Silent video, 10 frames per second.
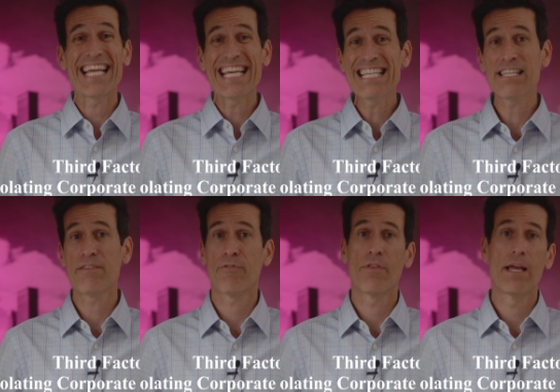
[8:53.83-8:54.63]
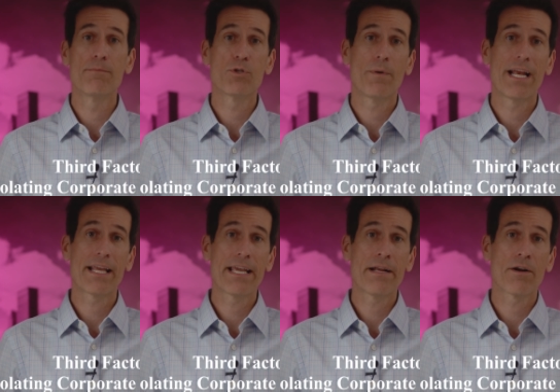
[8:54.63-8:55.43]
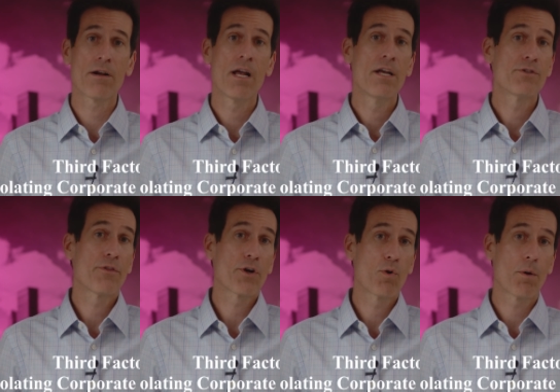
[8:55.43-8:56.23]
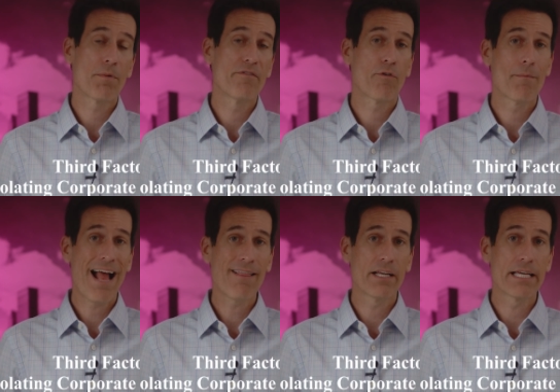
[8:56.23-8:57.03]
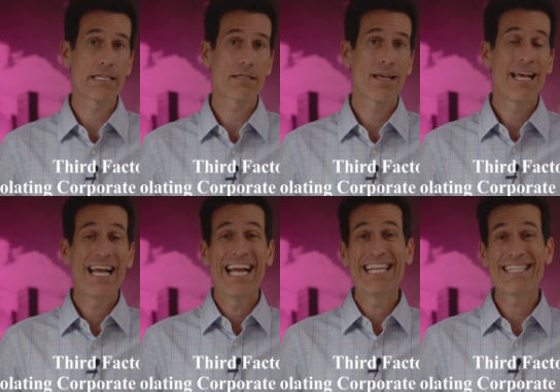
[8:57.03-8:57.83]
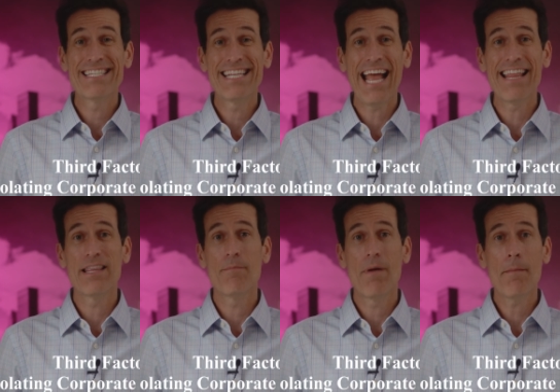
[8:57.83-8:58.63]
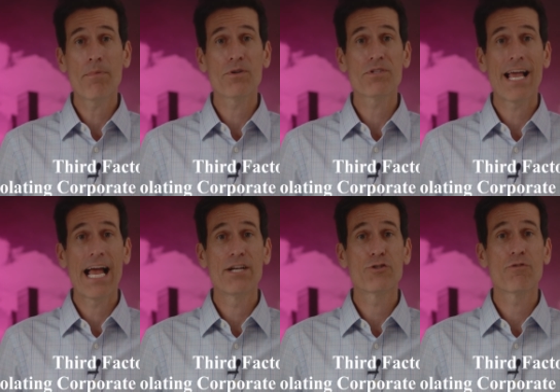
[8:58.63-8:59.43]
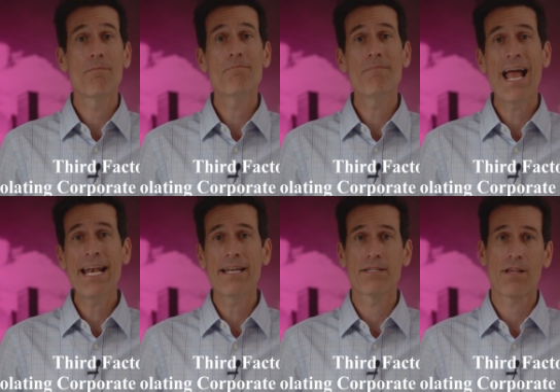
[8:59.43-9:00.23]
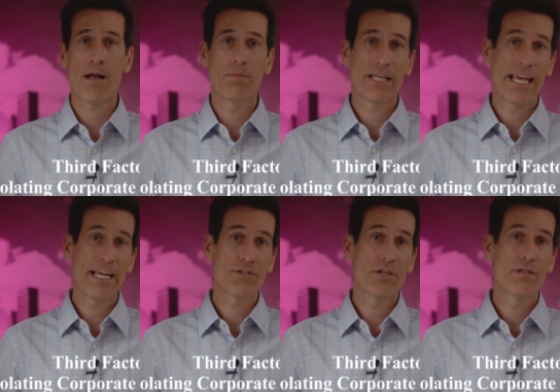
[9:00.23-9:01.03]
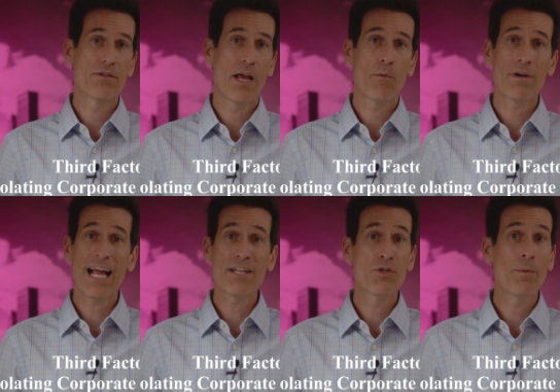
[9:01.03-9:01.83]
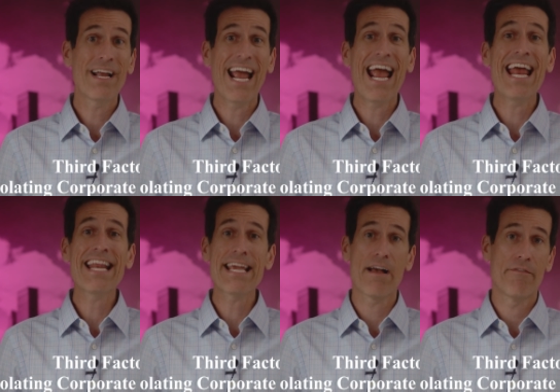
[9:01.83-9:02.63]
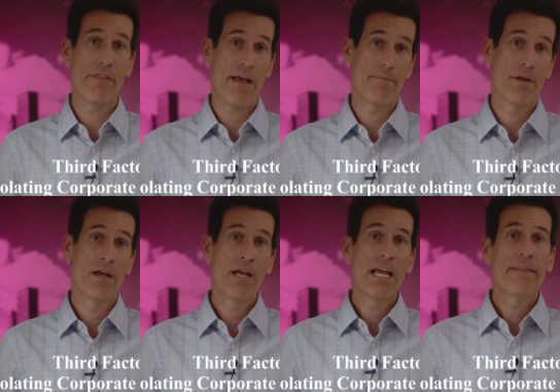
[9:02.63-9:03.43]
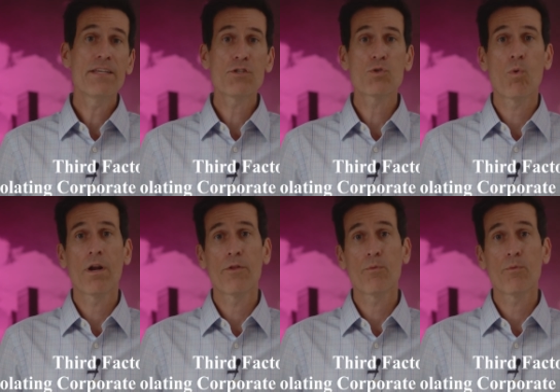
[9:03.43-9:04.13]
easy for them to adhere to their corporate formalities. Instead, the members had tremendous obligations and were not doing any of them. This is one of the